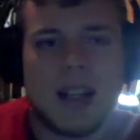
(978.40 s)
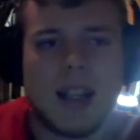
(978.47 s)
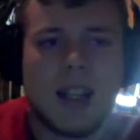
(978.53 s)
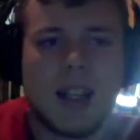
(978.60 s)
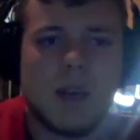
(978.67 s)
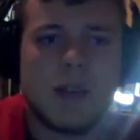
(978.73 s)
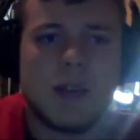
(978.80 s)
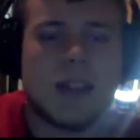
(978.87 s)
He
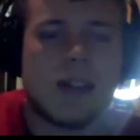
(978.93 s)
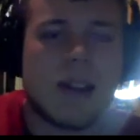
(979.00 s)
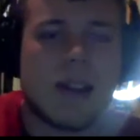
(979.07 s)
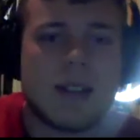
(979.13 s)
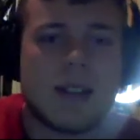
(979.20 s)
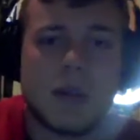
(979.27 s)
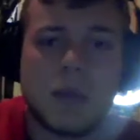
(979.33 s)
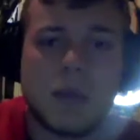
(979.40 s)
was
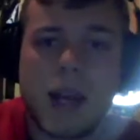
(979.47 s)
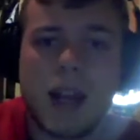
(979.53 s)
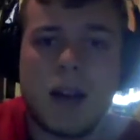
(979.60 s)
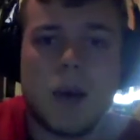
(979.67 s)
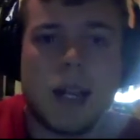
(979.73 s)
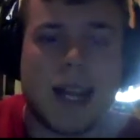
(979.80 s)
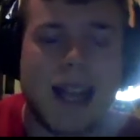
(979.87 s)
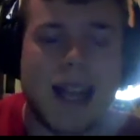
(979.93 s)
interested in buying
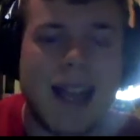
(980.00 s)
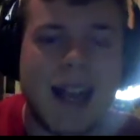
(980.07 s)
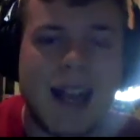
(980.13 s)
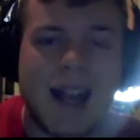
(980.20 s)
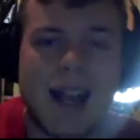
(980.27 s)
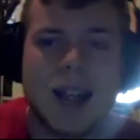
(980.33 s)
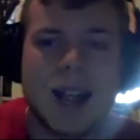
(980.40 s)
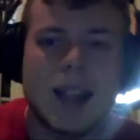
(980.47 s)
what I
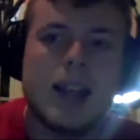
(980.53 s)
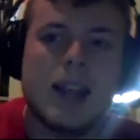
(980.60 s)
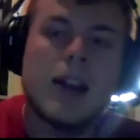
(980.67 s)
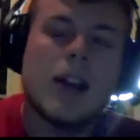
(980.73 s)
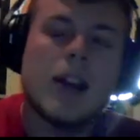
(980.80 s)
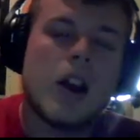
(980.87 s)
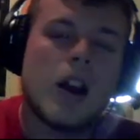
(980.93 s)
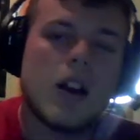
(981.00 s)
had.
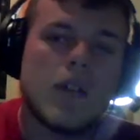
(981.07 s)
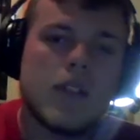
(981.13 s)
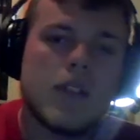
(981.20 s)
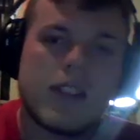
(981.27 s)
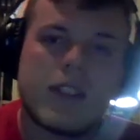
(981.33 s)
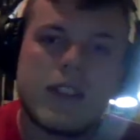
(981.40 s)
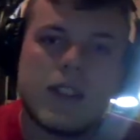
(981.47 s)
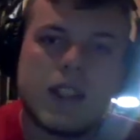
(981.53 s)

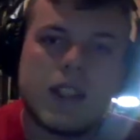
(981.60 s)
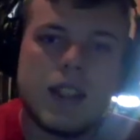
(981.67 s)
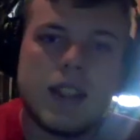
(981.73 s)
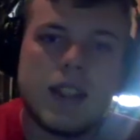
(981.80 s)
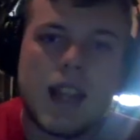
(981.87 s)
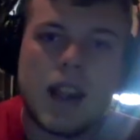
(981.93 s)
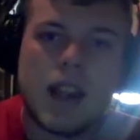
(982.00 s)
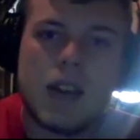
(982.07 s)
Obviously,
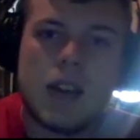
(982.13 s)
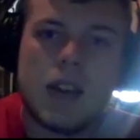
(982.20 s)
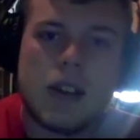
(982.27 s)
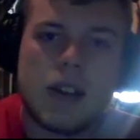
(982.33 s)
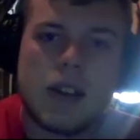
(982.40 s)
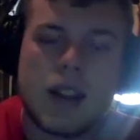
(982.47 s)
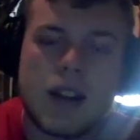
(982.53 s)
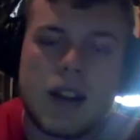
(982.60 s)
they're
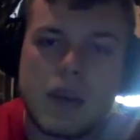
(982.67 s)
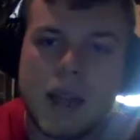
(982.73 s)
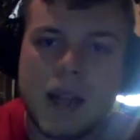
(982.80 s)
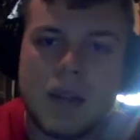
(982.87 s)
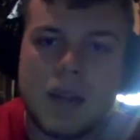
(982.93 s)
there to make